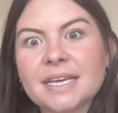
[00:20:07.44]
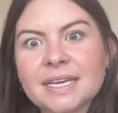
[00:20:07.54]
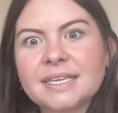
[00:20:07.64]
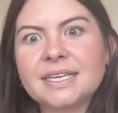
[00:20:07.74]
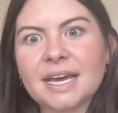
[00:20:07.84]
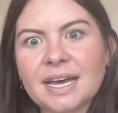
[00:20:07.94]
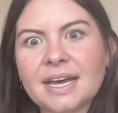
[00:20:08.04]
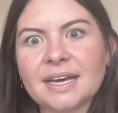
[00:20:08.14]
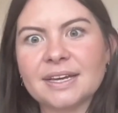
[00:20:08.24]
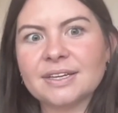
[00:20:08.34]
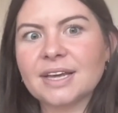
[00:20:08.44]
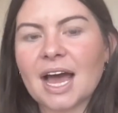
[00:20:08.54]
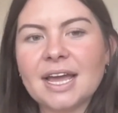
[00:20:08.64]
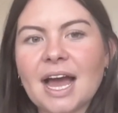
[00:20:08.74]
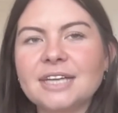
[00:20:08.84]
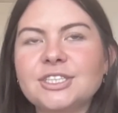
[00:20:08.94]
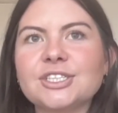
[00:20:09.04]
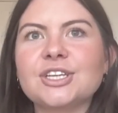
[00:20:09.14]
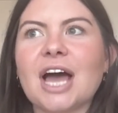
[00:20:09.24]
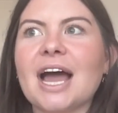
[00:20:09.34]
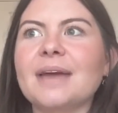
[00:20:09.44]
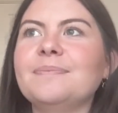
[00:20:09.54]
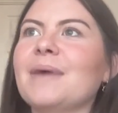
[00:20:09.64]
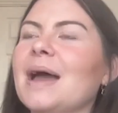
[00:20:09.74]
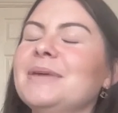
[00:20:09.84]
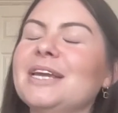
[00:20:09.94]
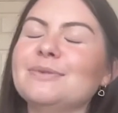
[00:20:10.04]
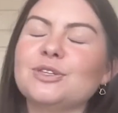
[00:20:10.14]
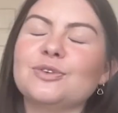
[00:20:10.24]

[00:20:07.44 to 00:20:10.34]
Yeah. I was